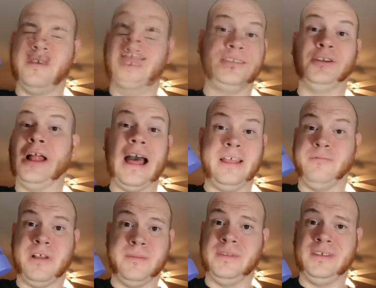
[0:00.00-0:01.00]
I still highly
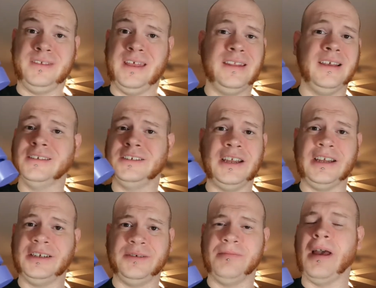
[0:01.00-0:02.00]
recommend this set. It doesn't
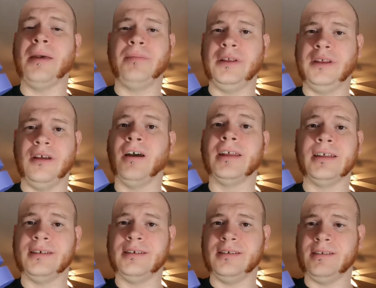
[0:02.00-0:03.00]
change my opinion on
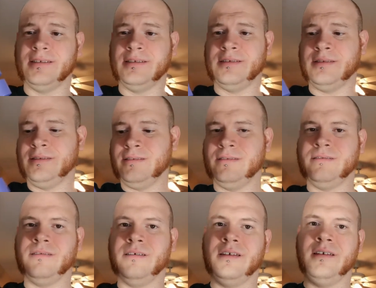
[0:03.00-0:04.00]
it
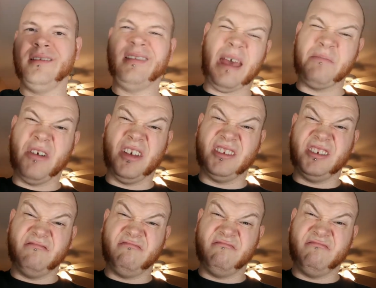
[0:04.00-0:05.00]
that
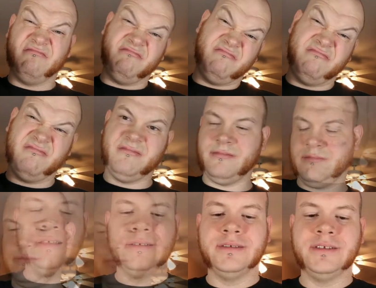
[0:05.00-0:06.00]
much.
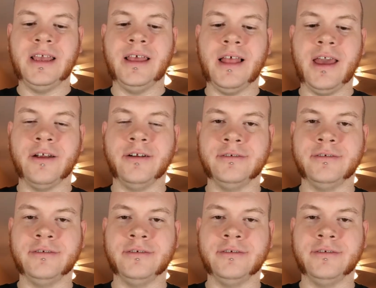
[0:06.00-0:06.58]
See you later.